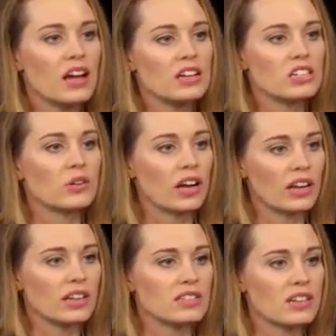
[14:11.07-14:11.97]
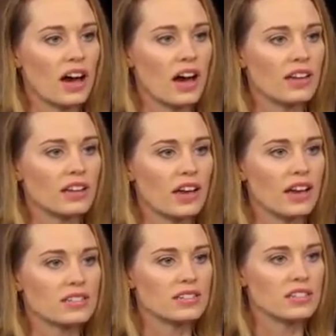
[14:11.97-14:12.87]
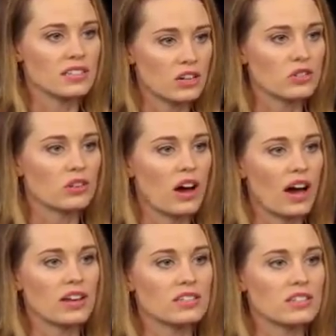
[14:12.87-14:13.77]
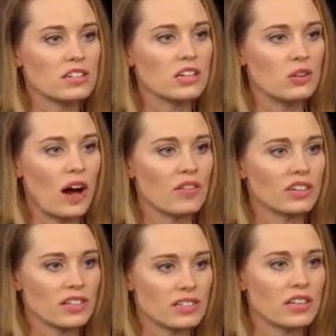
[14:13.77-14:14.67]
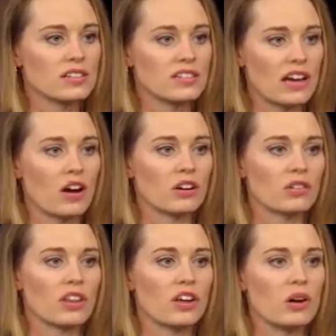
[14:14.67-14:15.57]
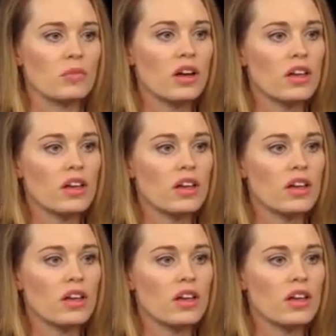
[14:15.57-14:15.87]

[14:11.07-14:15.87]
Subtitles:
So again, it's decentralized. You have a consensus algorithm.